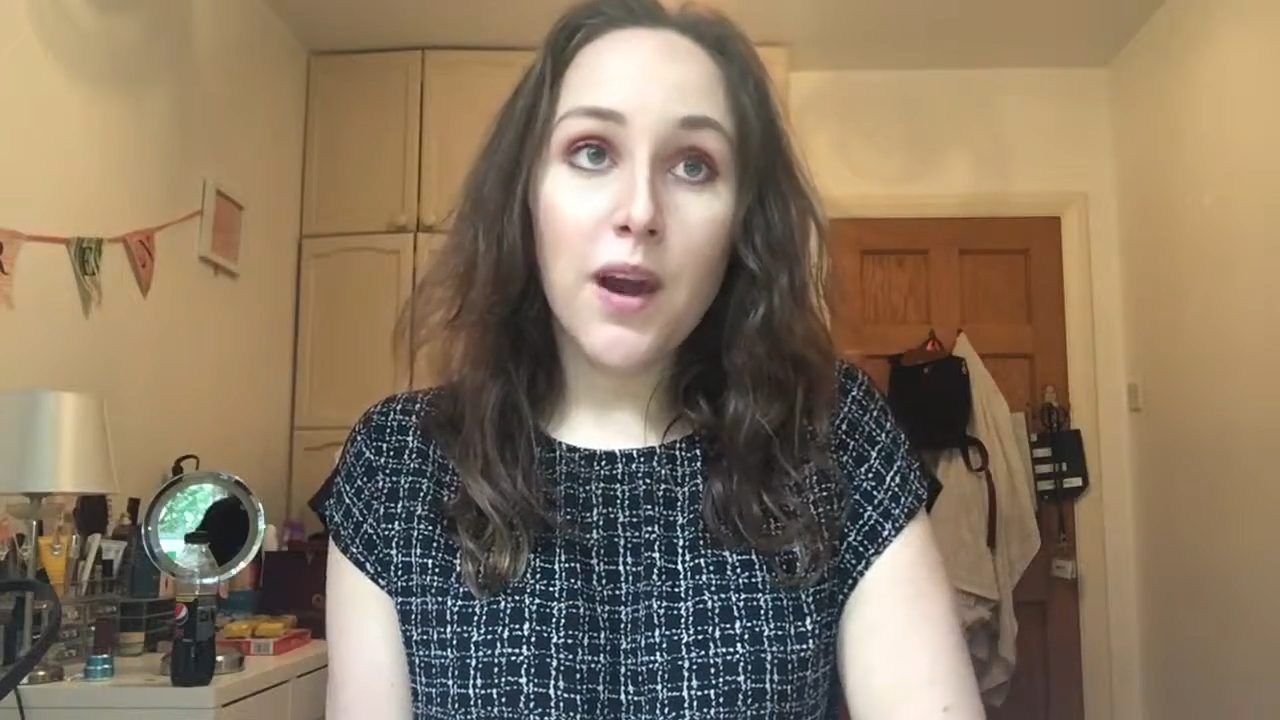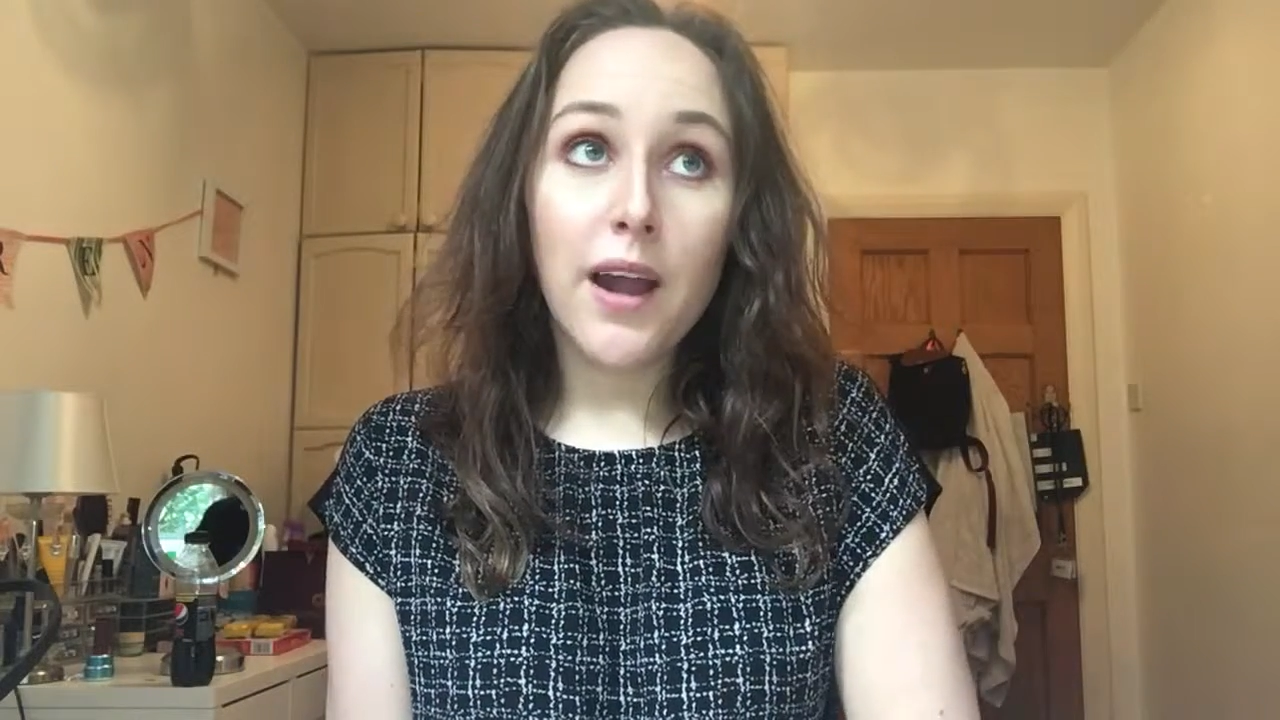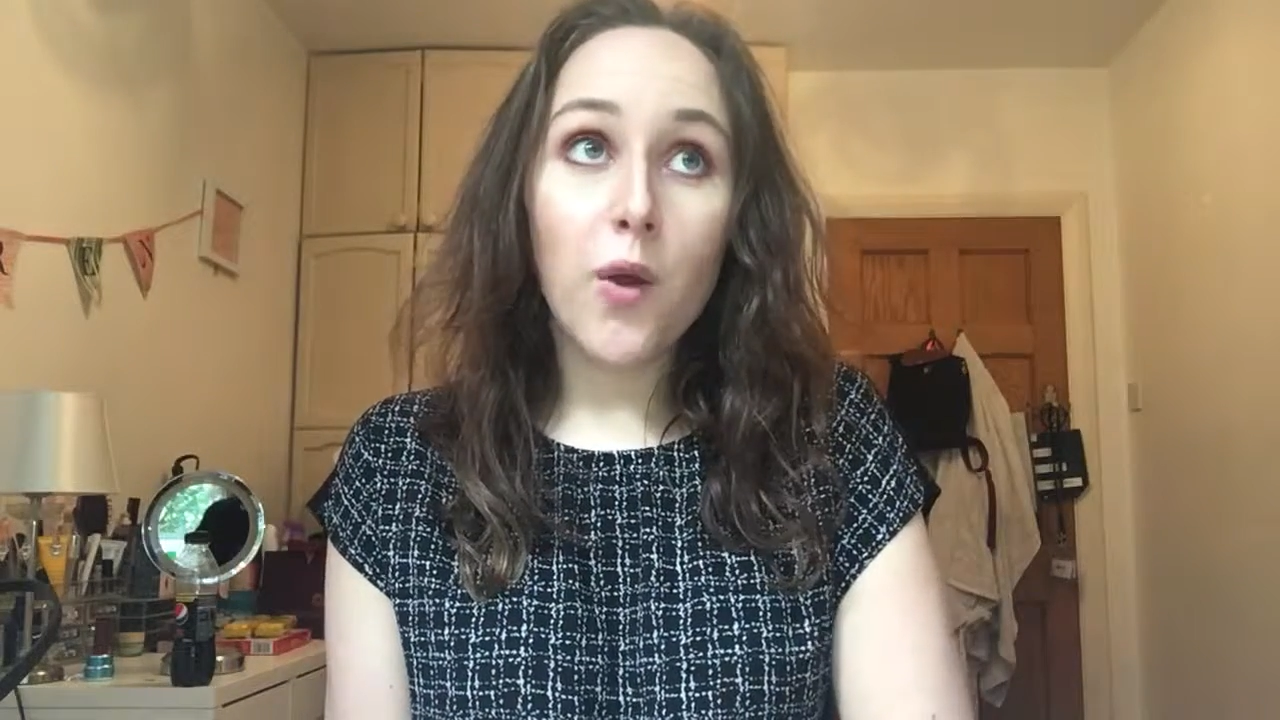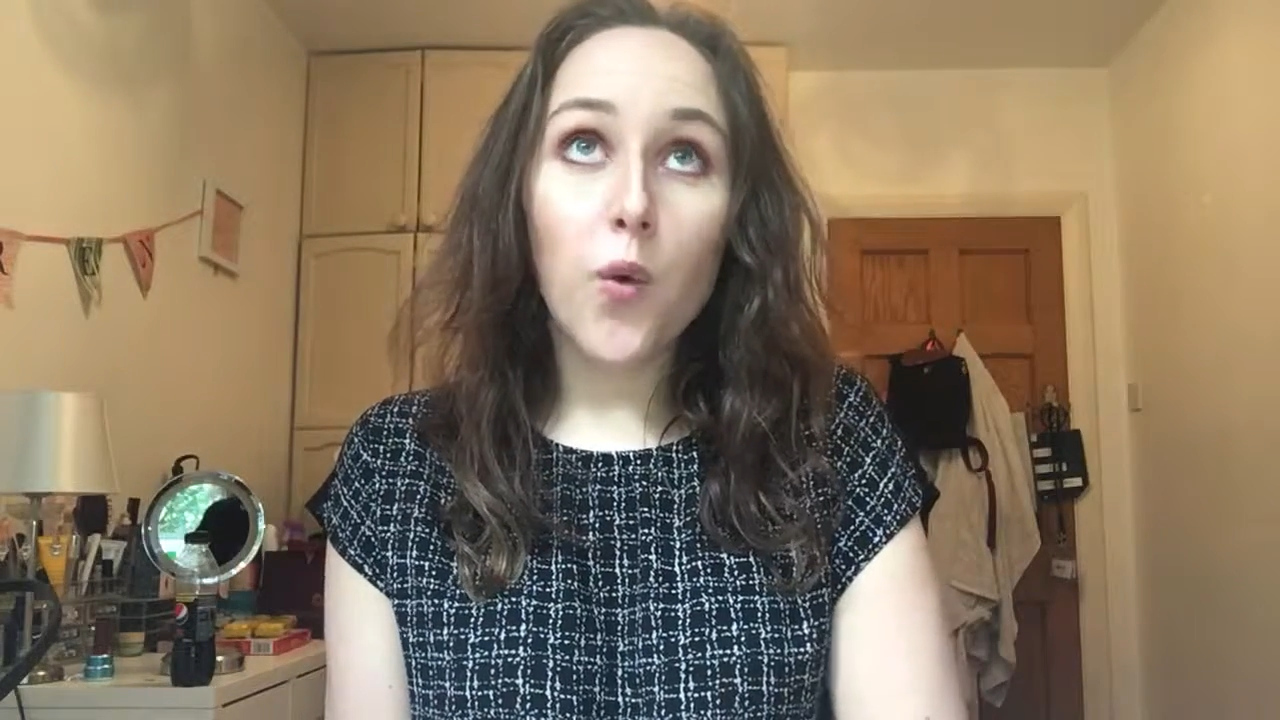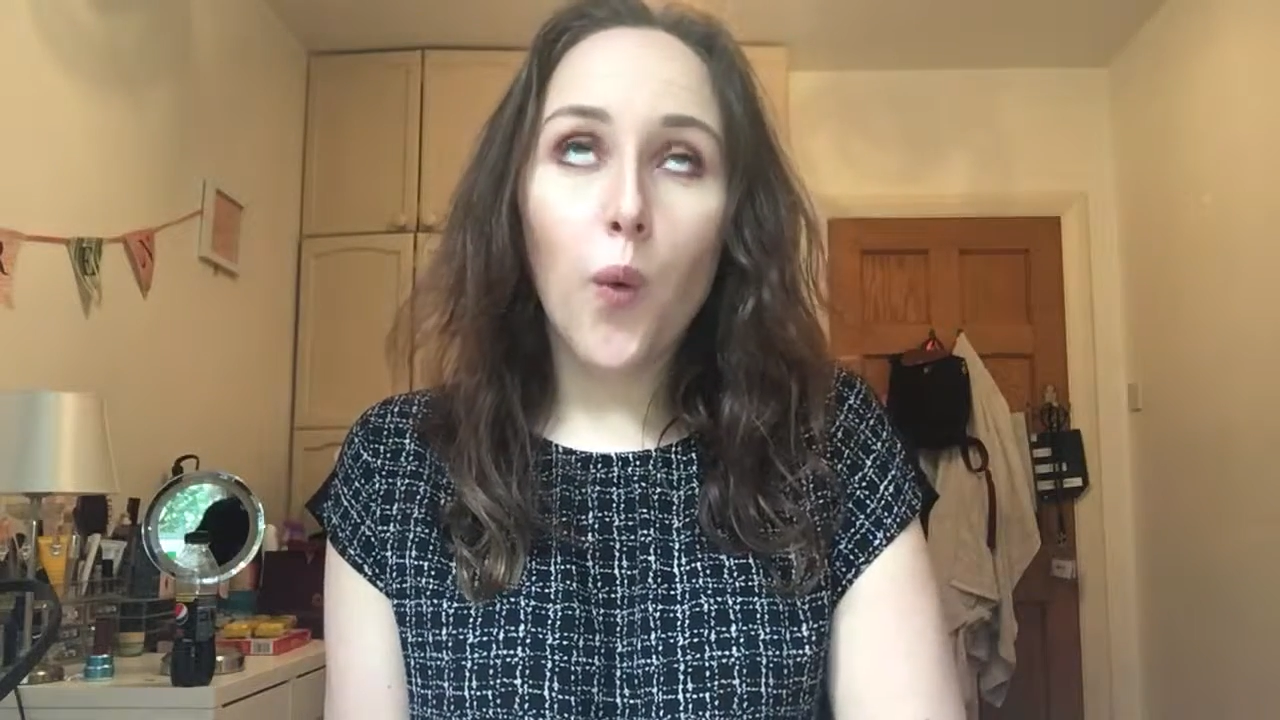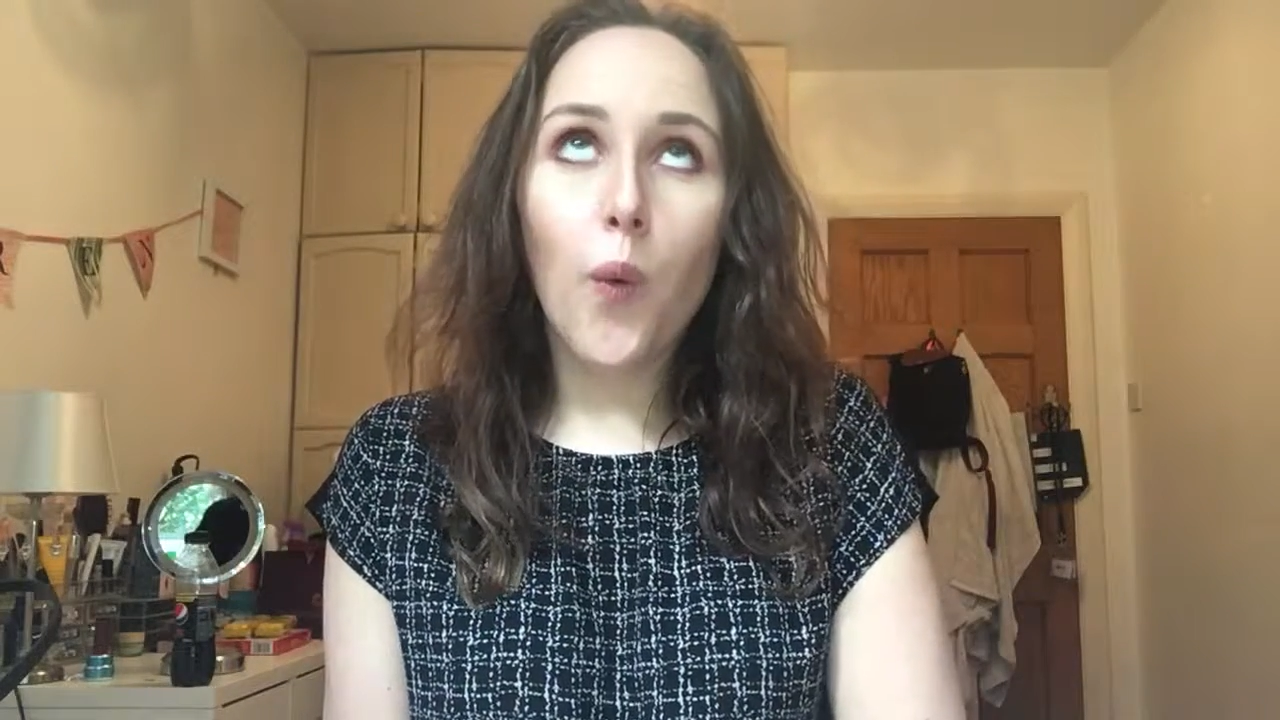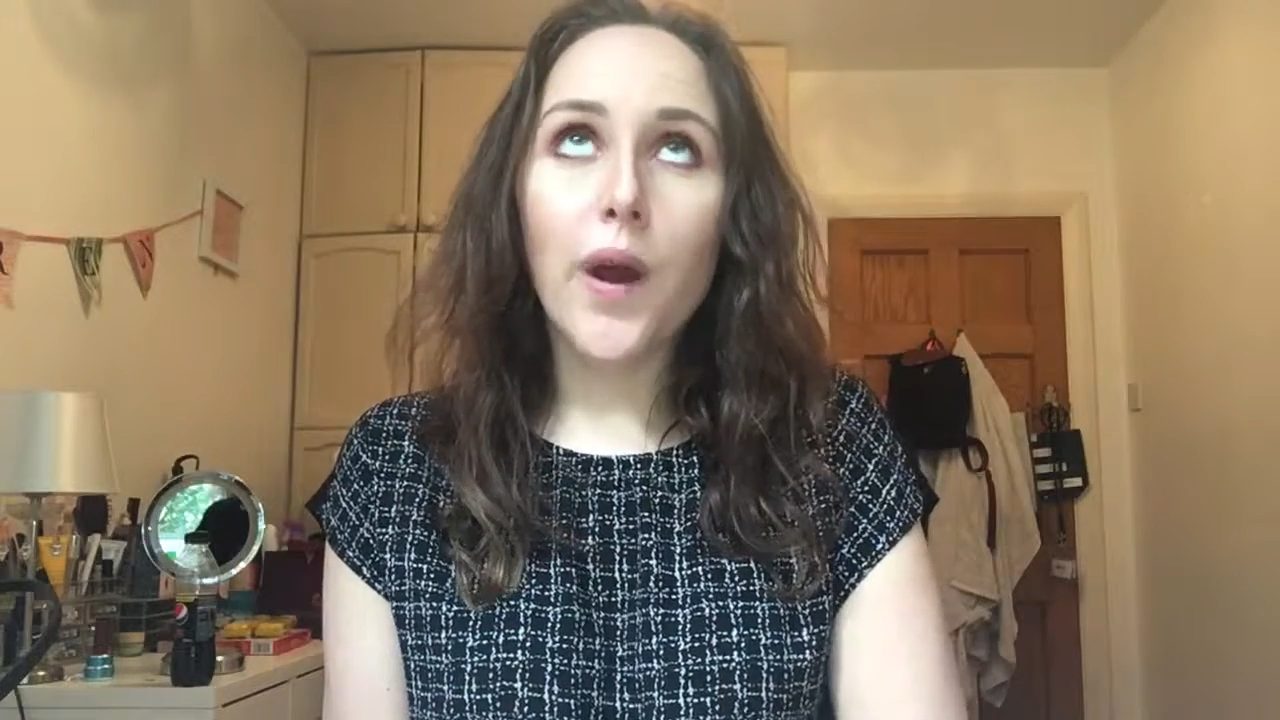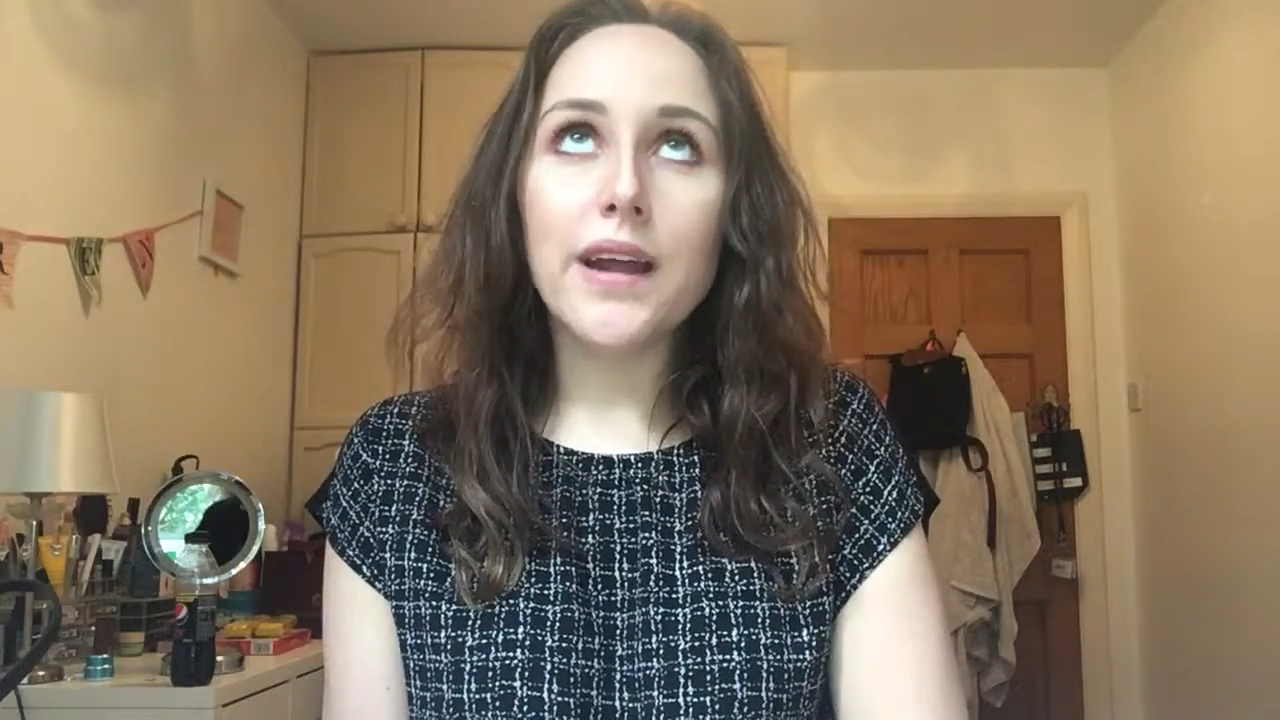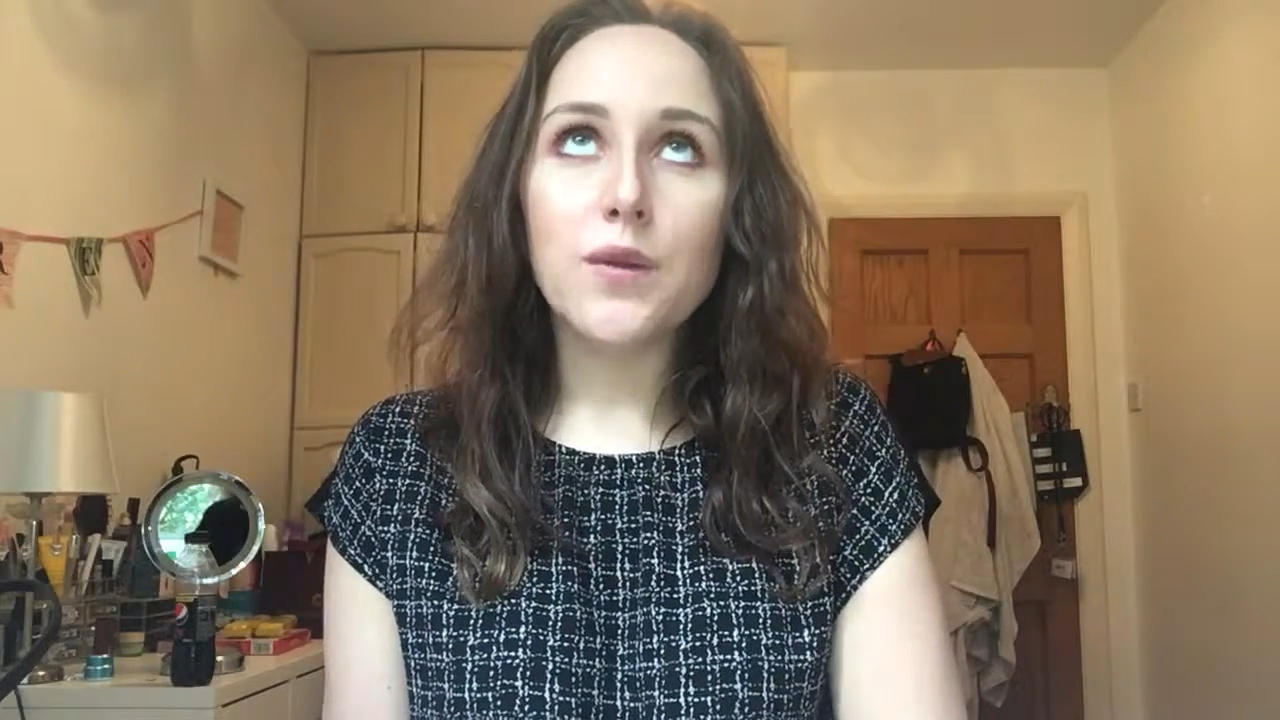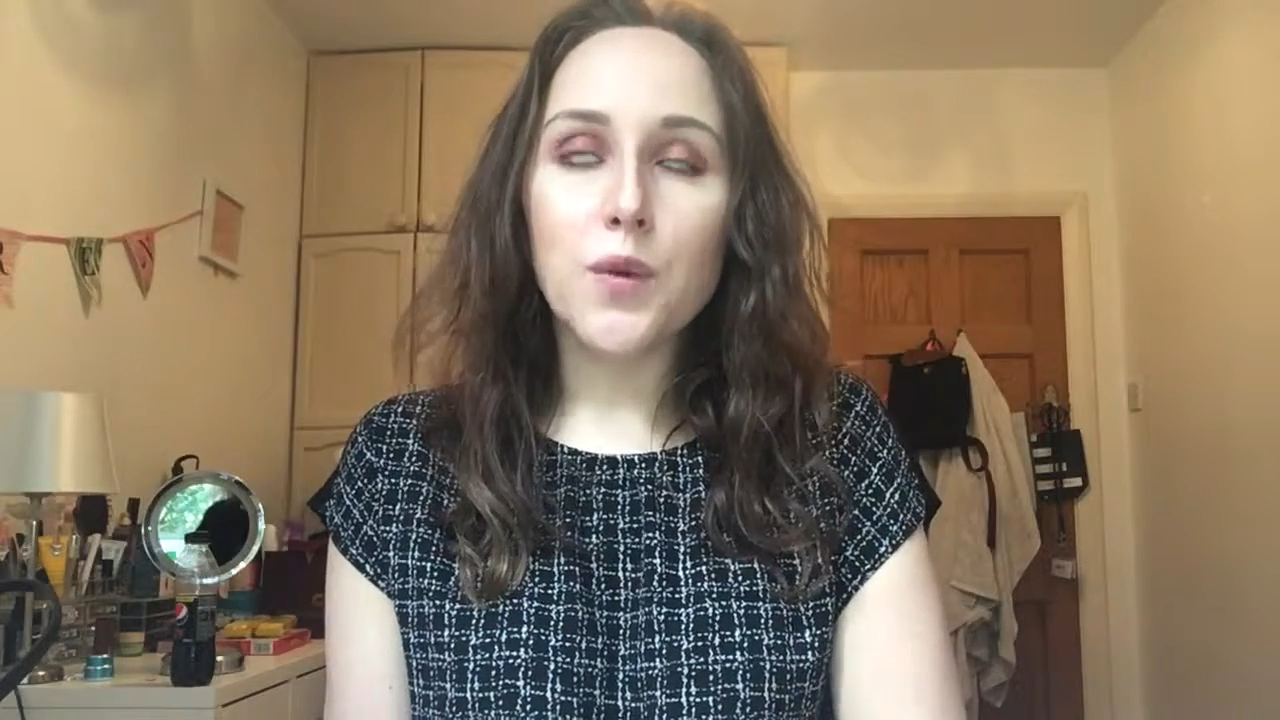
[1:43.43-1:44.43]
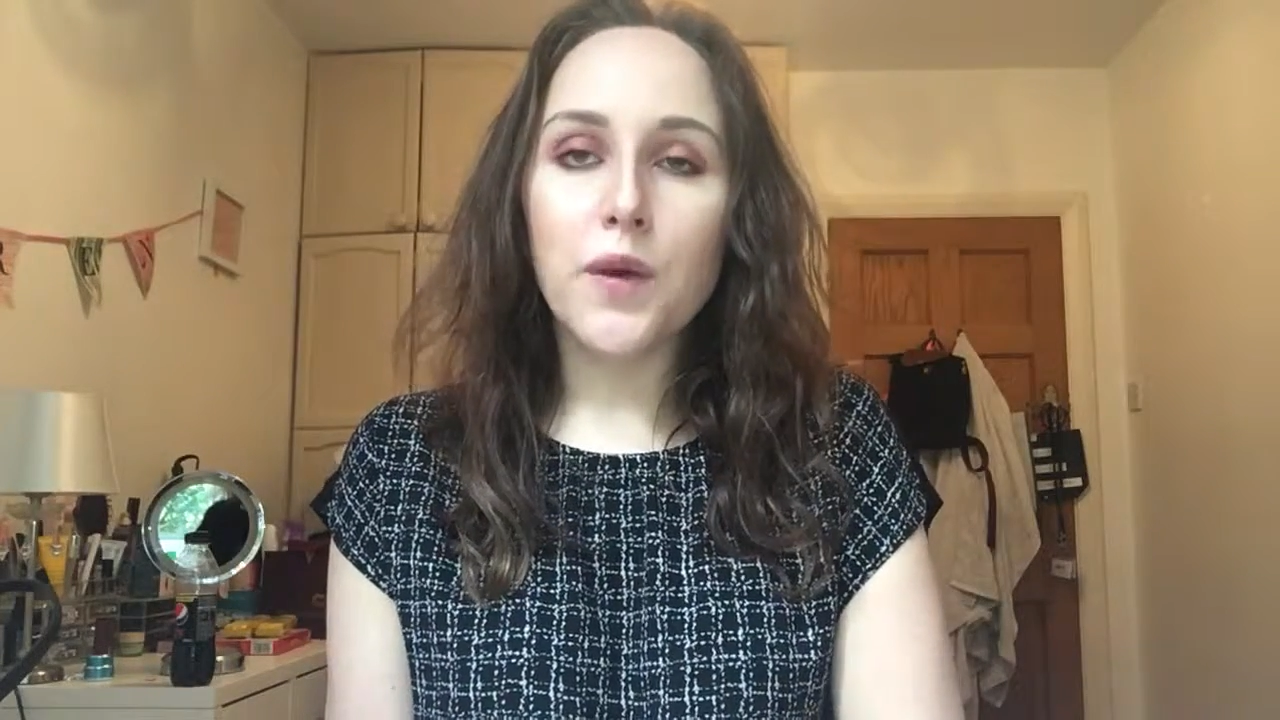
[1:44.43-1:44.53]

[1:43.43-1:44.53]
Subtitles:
I always